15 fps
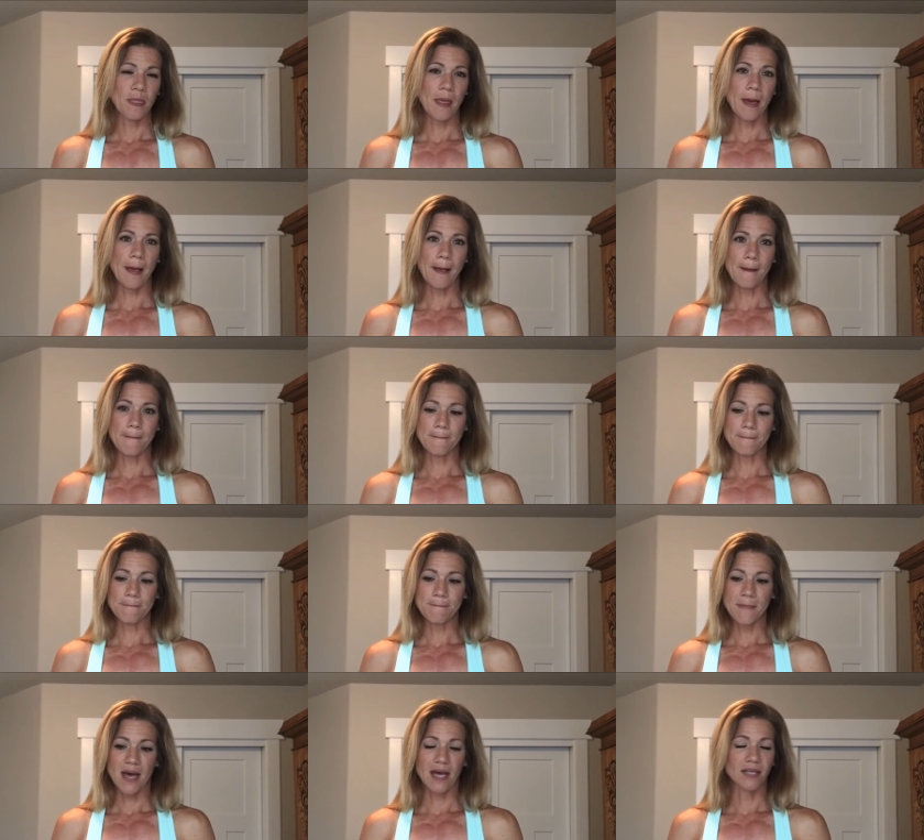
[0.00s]
Um,
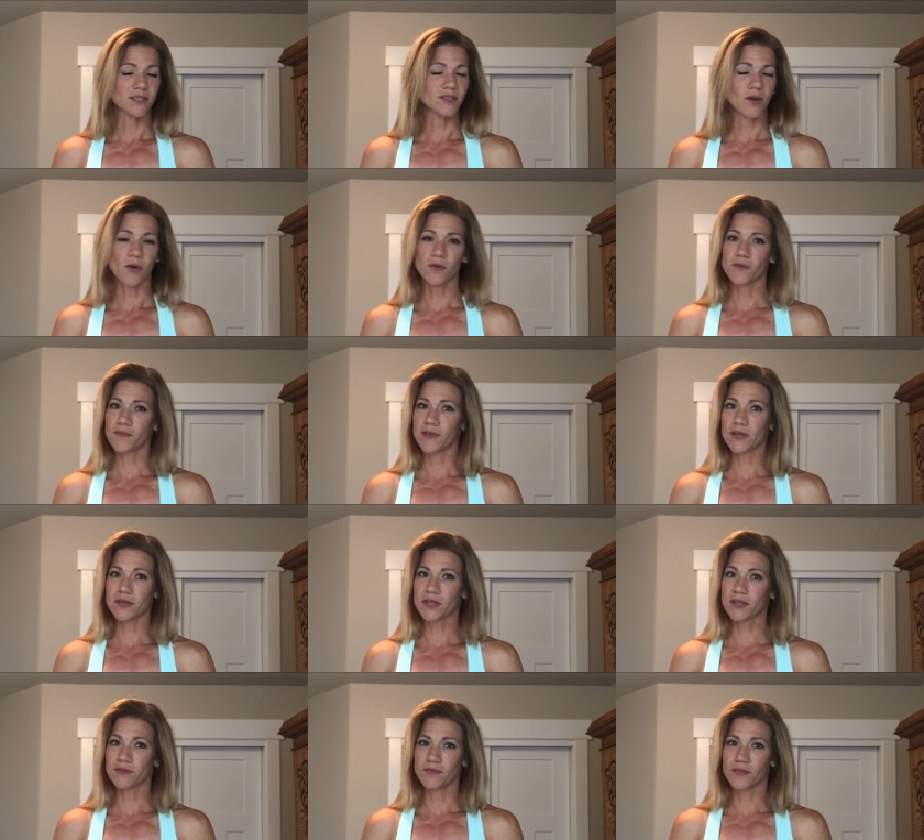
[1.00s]
I don't feel
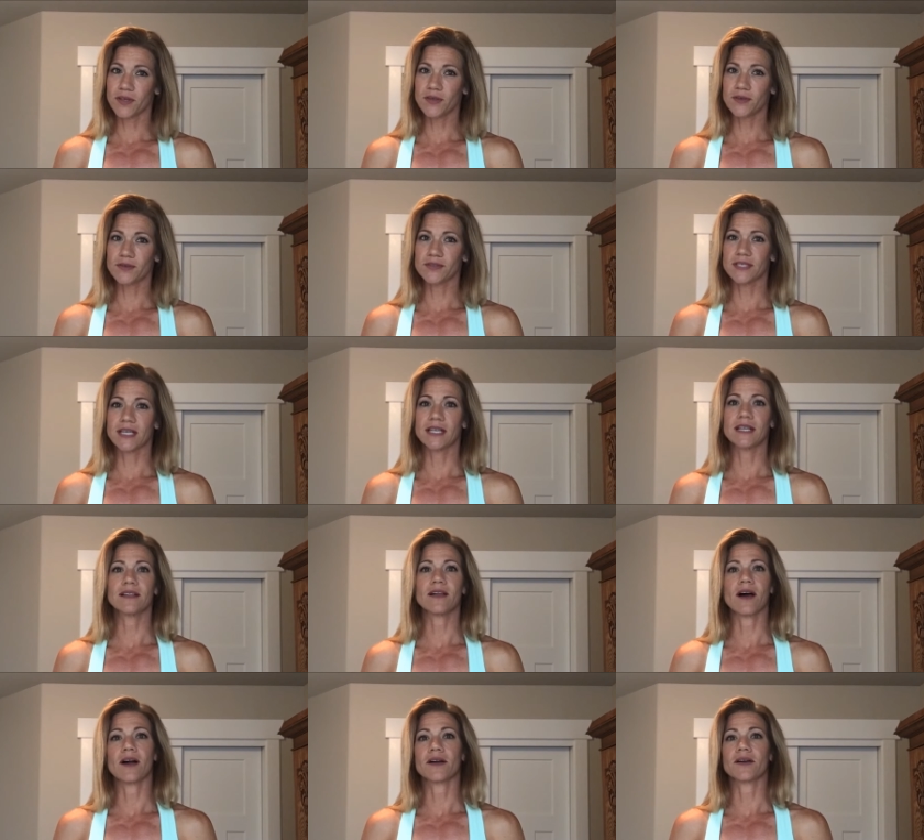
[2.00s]
confused any
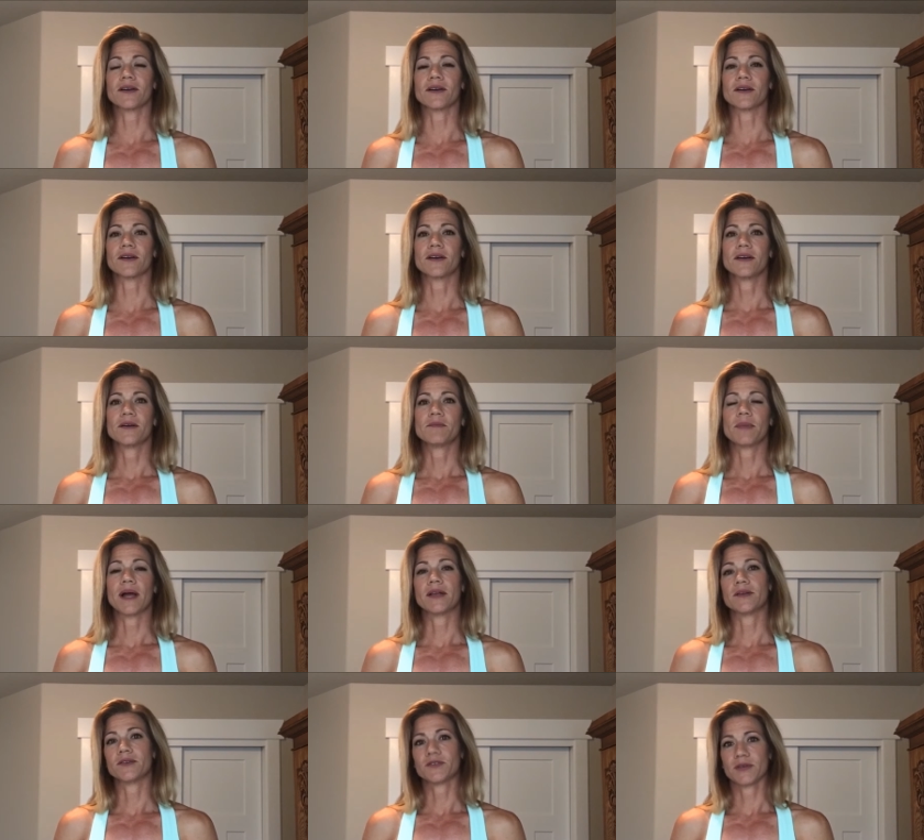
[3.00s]
longer
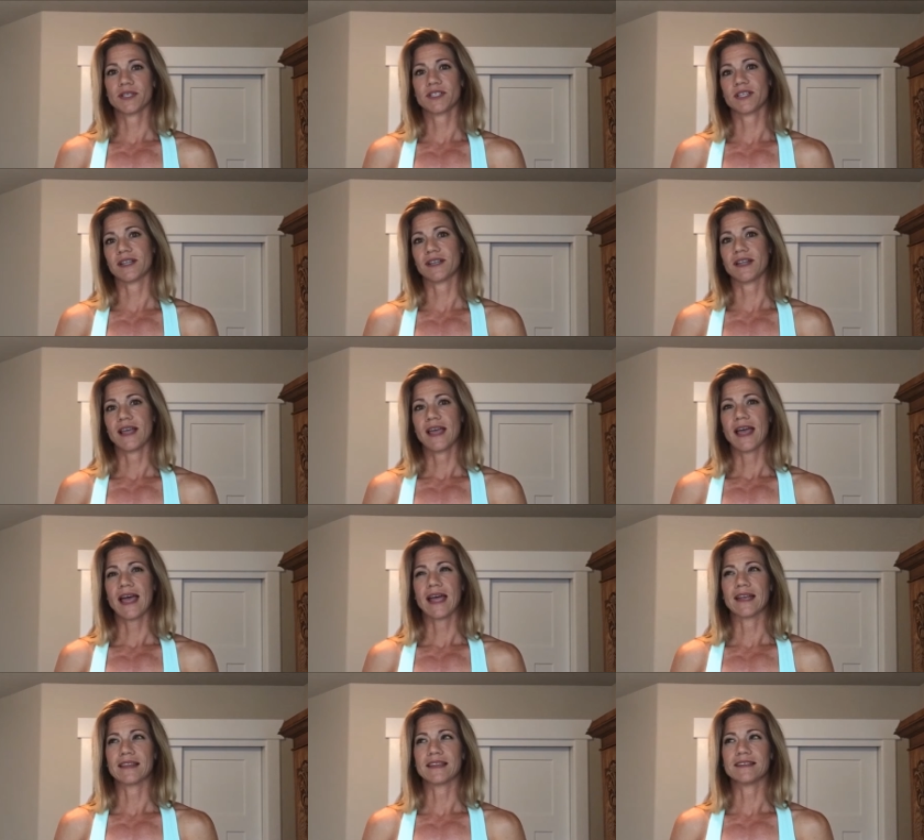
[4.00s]
by nutrition
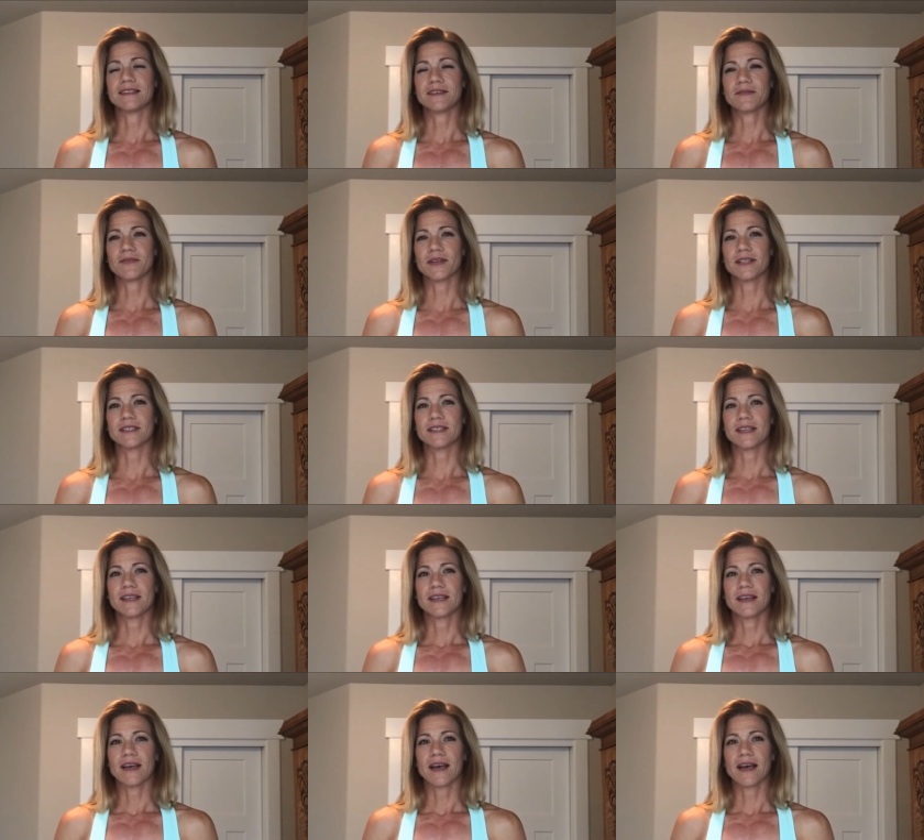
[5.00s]
and the different
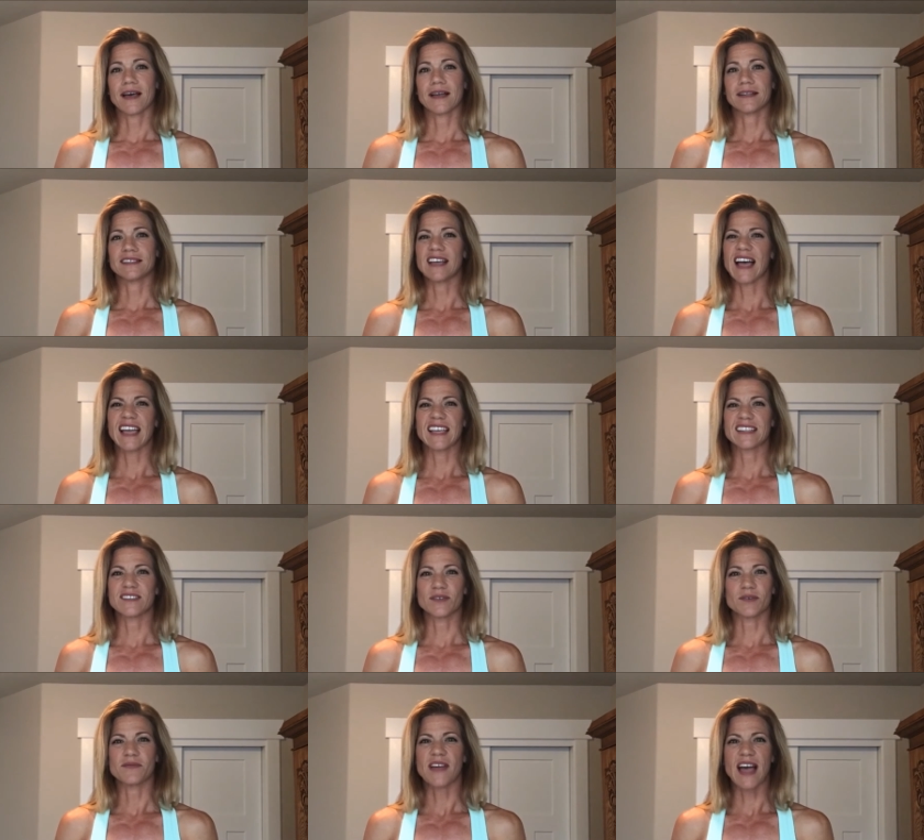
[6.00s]
uh,
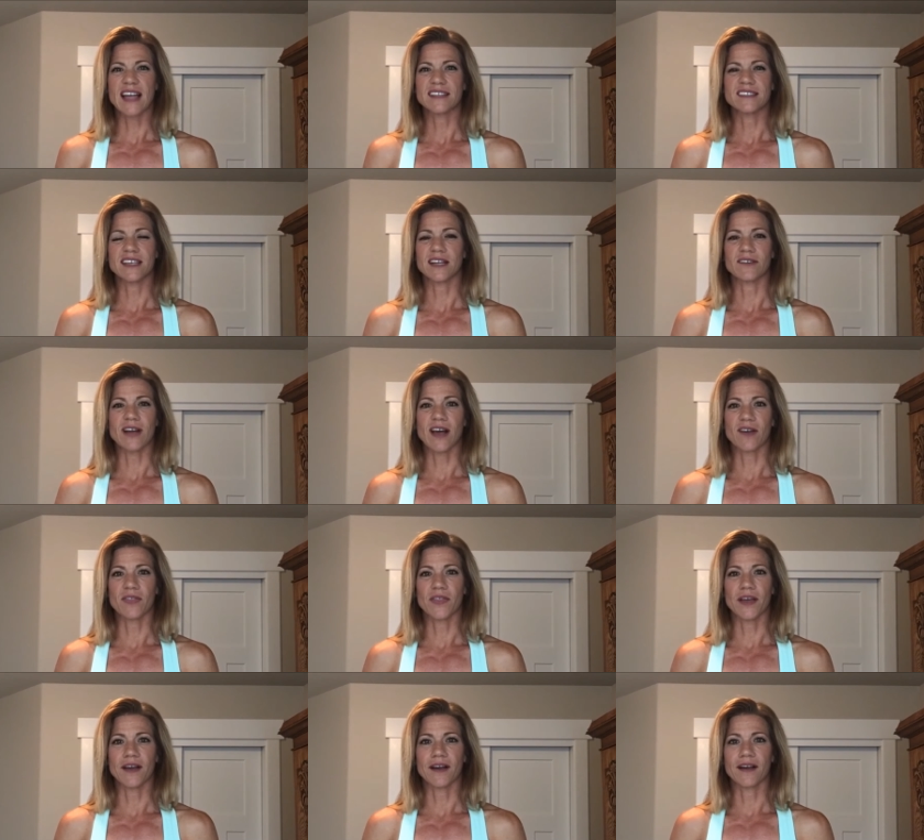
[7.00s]
diets or fads that are
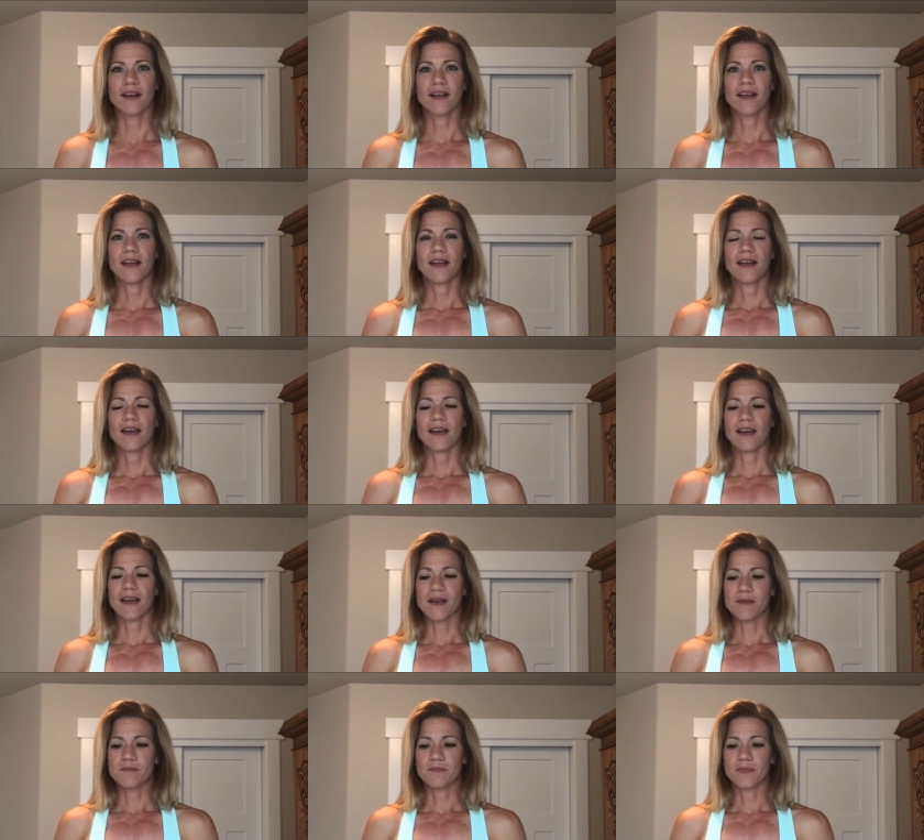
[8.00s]
out there.
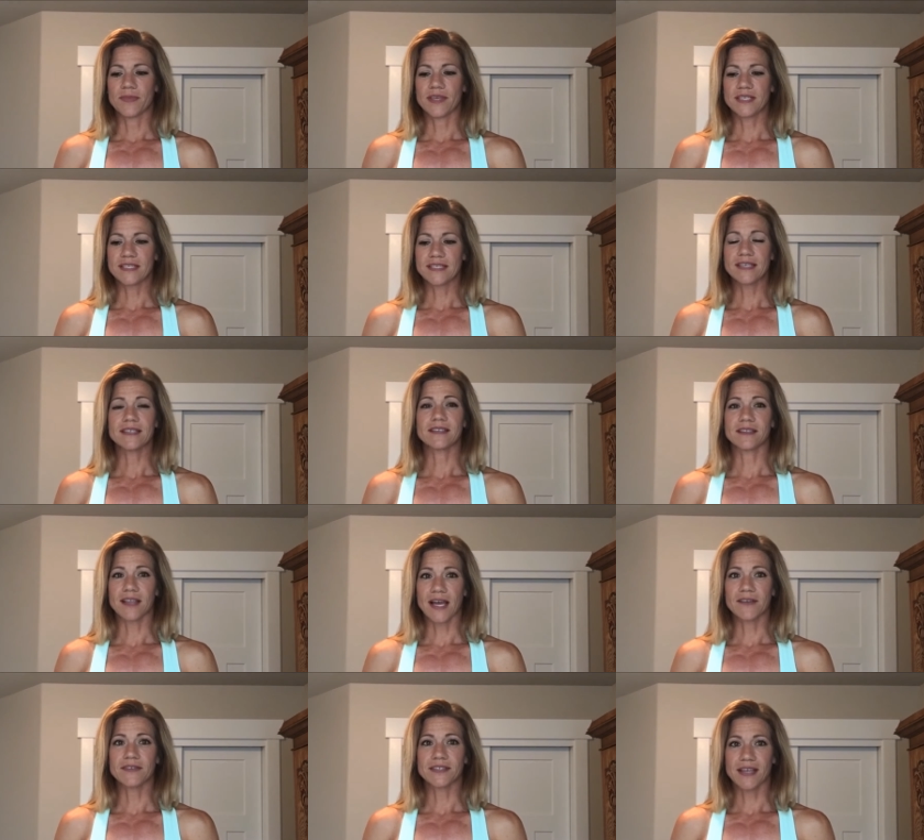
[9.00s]
Um, this is a
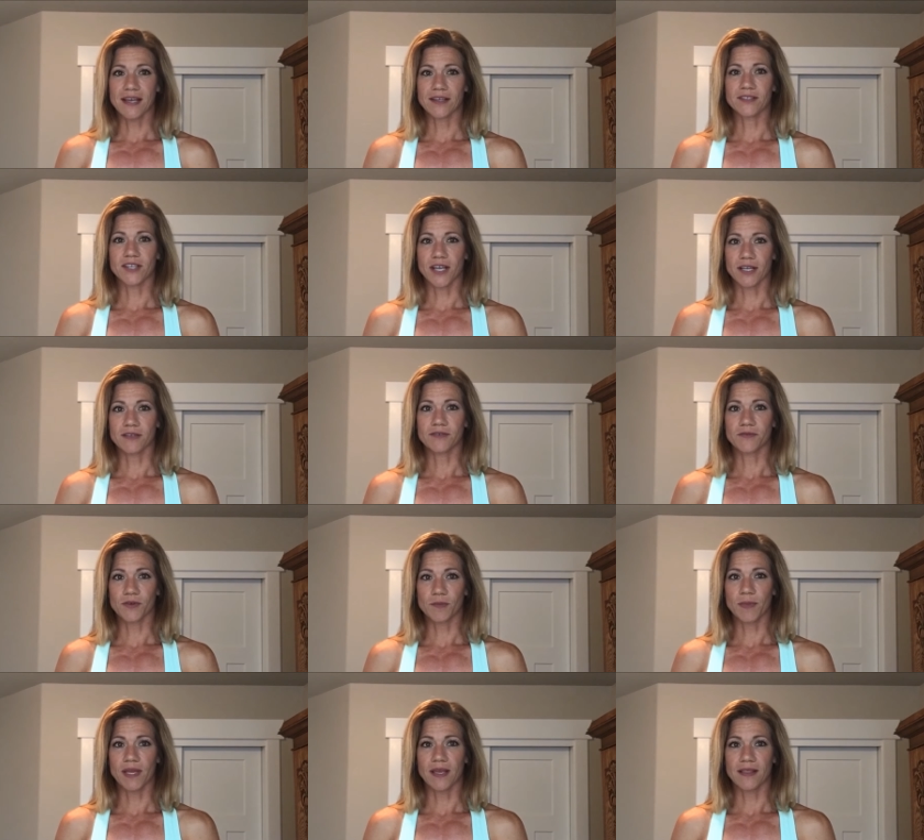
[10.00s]
lifestyle change
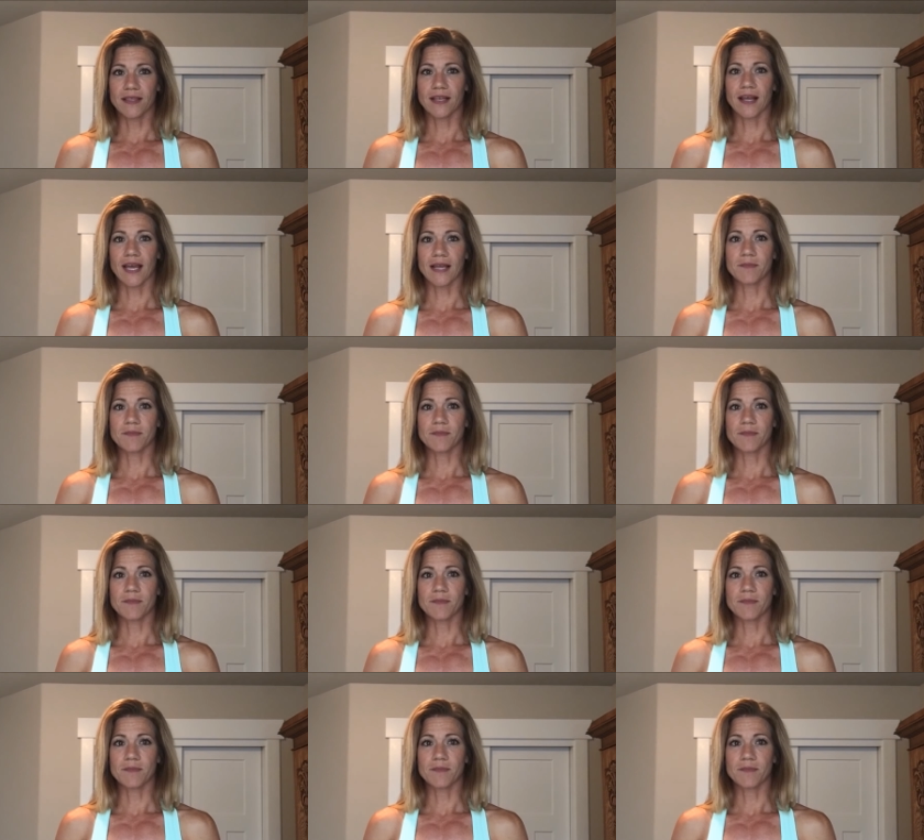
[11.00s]
for me that